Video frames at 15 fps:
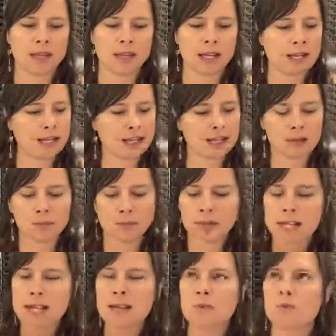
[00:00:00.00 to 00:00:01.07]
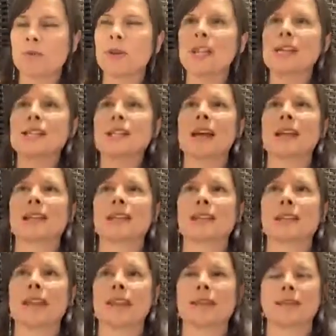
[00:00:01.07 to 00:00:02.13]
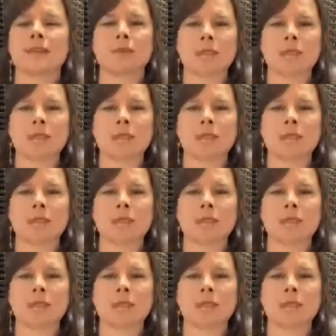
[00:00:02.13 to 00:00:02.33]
like I said, bringing that sense